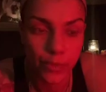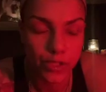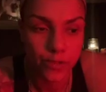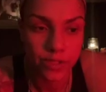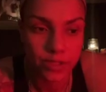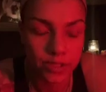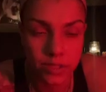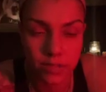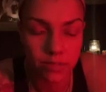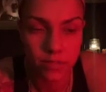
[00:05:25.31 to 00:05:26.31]
which
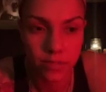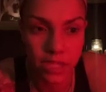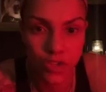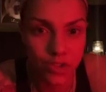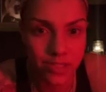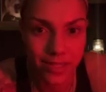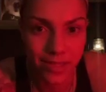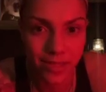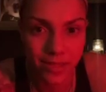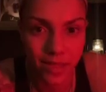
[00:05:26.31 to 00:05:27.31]
was
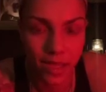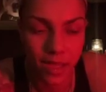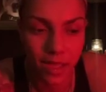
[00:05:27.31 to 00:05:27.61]
interesting.